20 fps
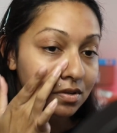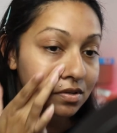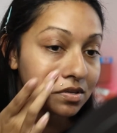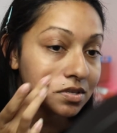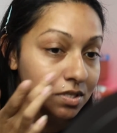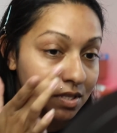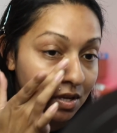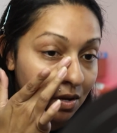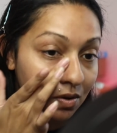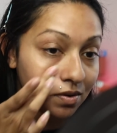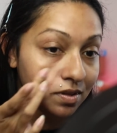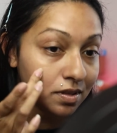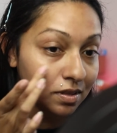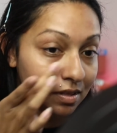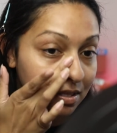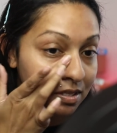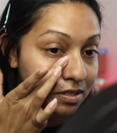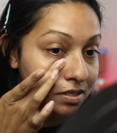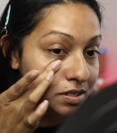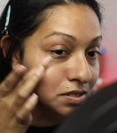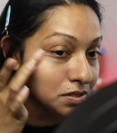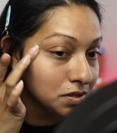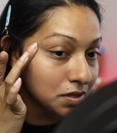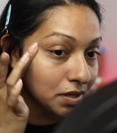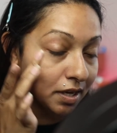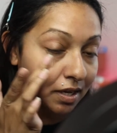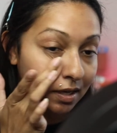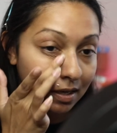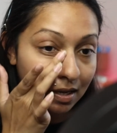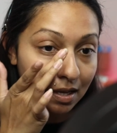So this is
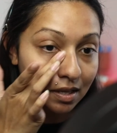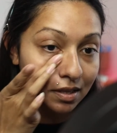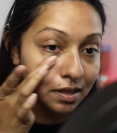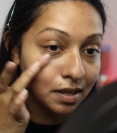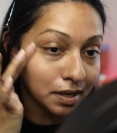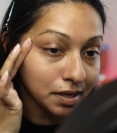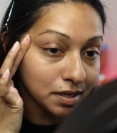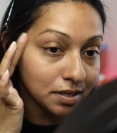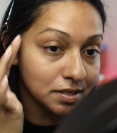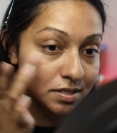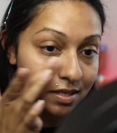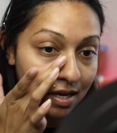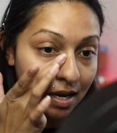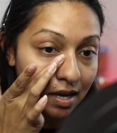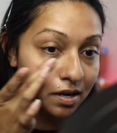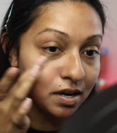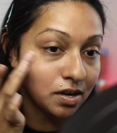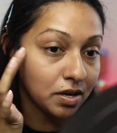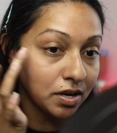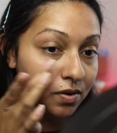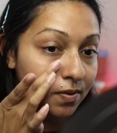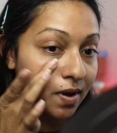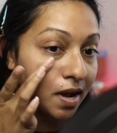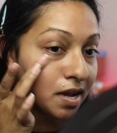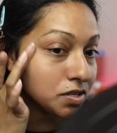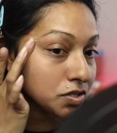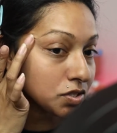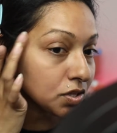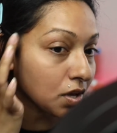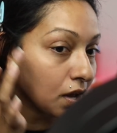looking like skin. You
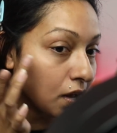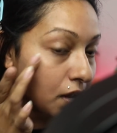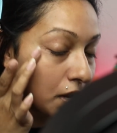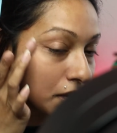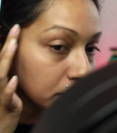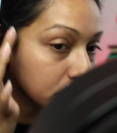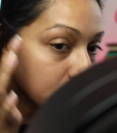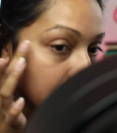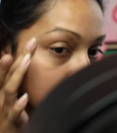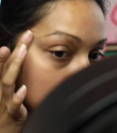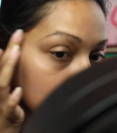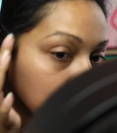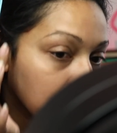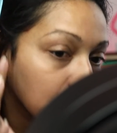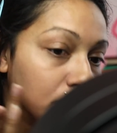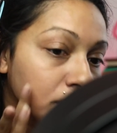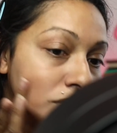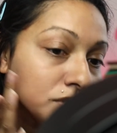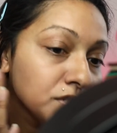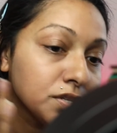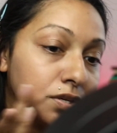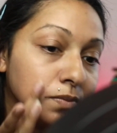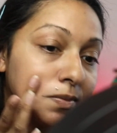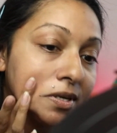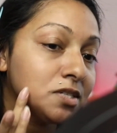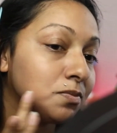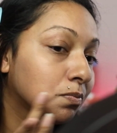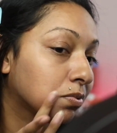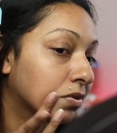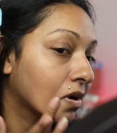guys saw I didn't put too
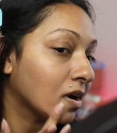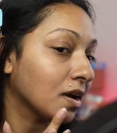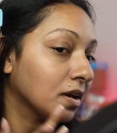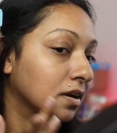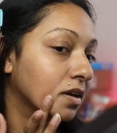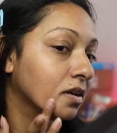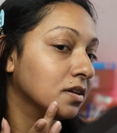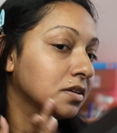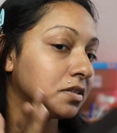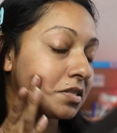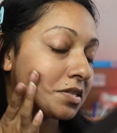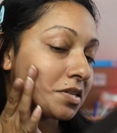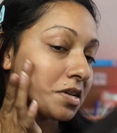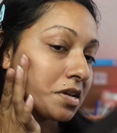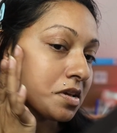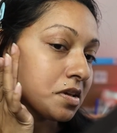much product.